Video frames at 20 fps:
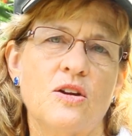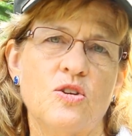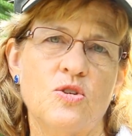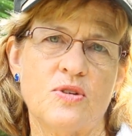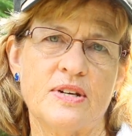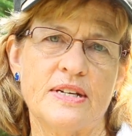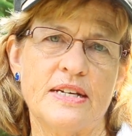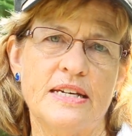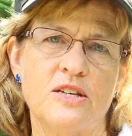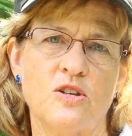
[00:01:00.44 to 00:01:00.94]
You
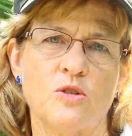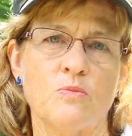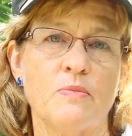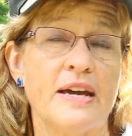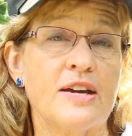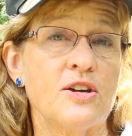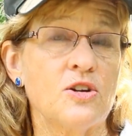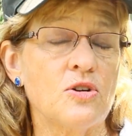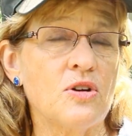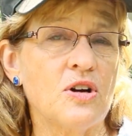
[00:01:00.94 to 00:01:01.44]
can either
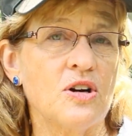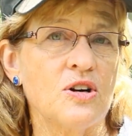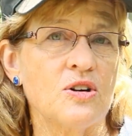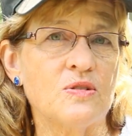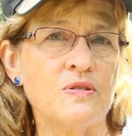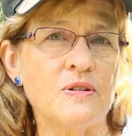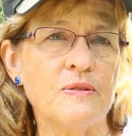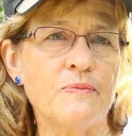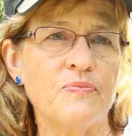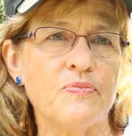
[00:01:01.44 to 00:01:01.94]
make your
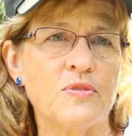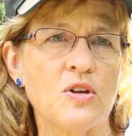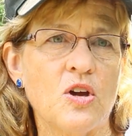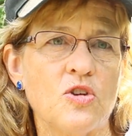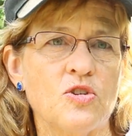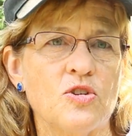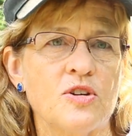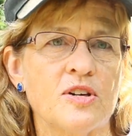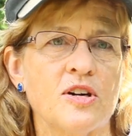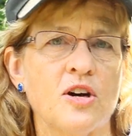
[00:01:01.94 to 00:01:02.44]
own,
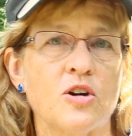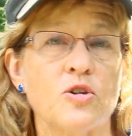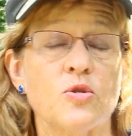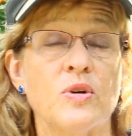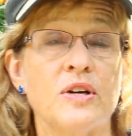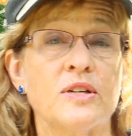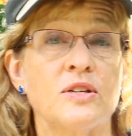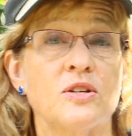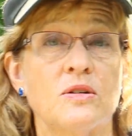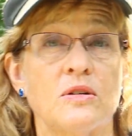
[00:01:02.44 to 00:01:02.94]
you can go
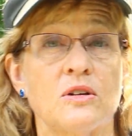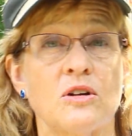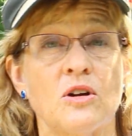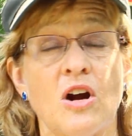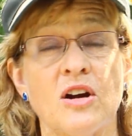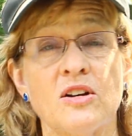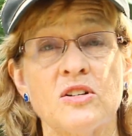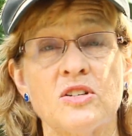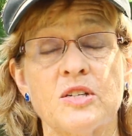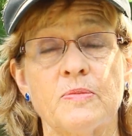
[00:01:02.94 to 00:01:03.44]
to a
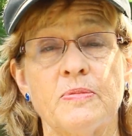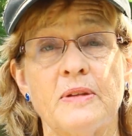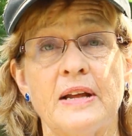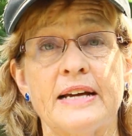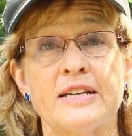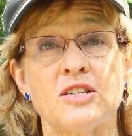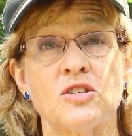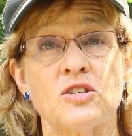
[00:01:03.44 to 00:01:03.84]
garden supply